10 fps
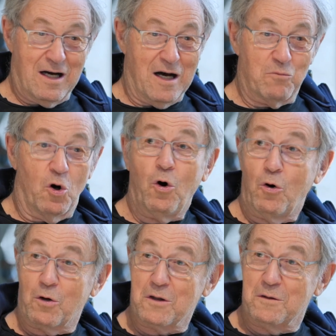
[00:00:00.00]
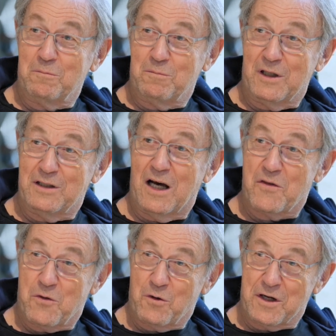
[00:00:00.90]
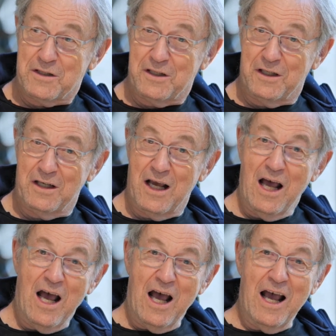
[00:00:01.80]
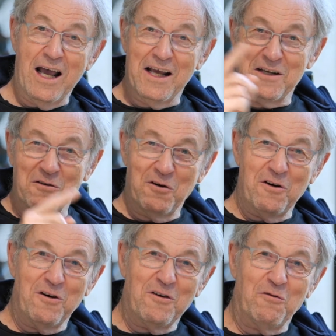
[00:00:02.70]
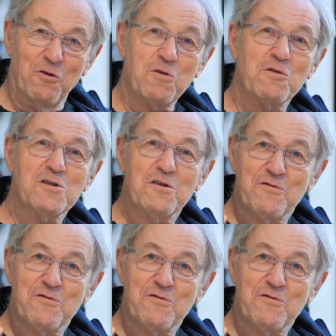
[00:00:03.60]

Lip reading: abhorred by the authority. And what was the